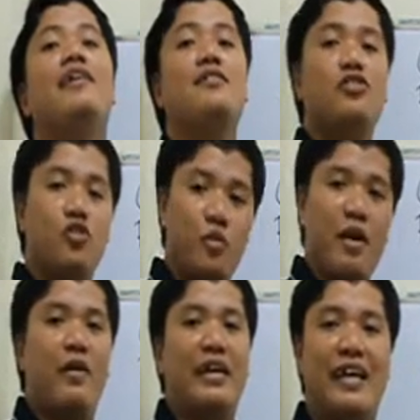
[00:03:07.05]
and to
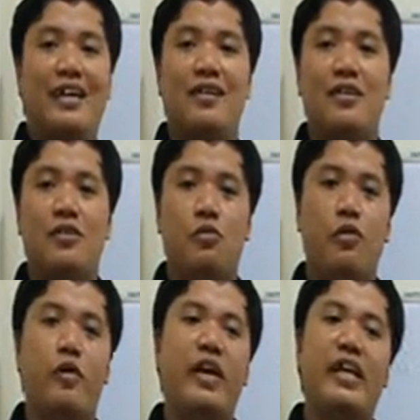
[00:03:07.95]
America,
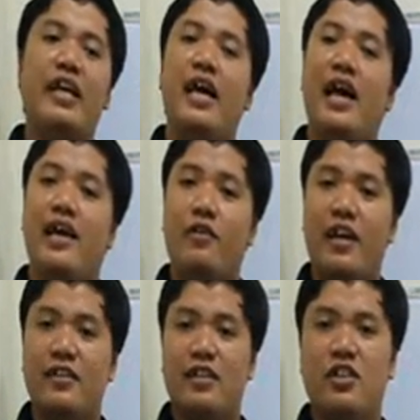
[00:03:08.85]
wherein
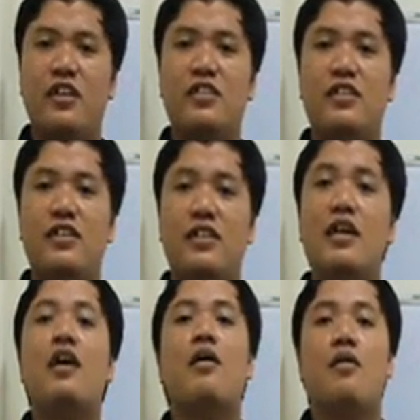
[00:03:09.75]
Henrietta
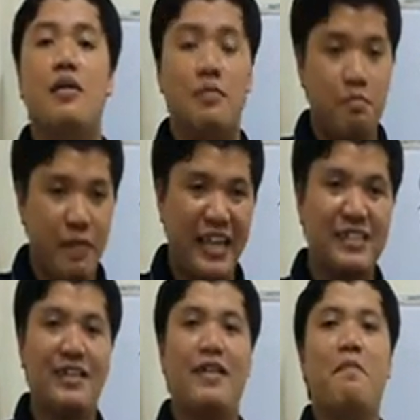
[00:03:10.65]
Johnston
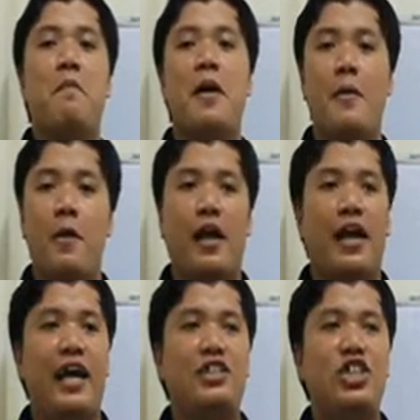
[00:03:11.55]
painted them.
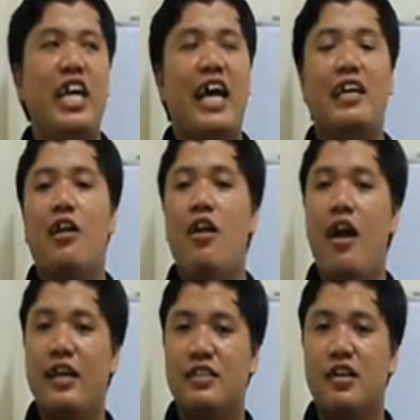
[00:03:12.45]
And she had
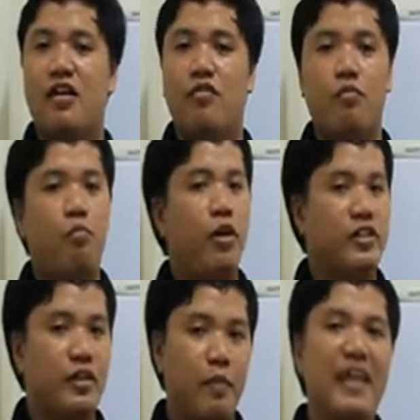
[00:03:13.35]
lots of
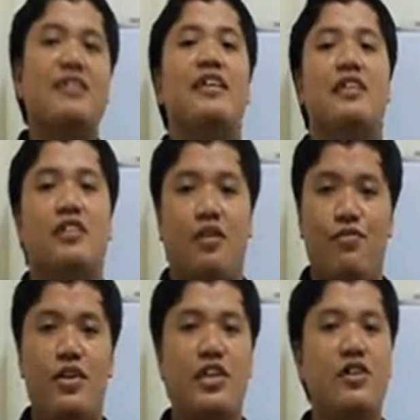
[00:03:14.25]
portrait paintings
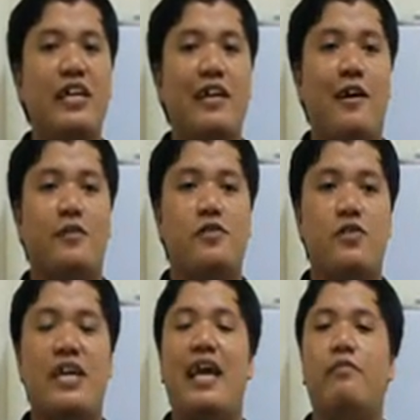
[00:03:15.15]
of the
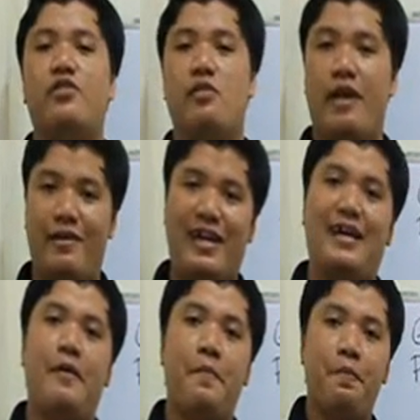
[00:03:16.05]
Huguenots who came to
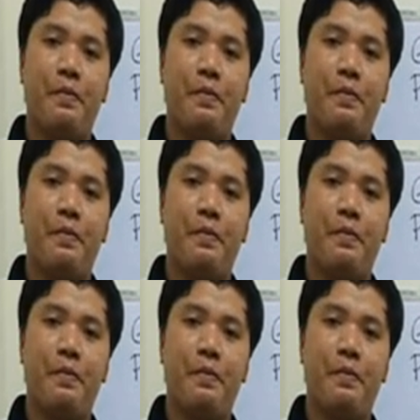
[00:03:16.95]
America.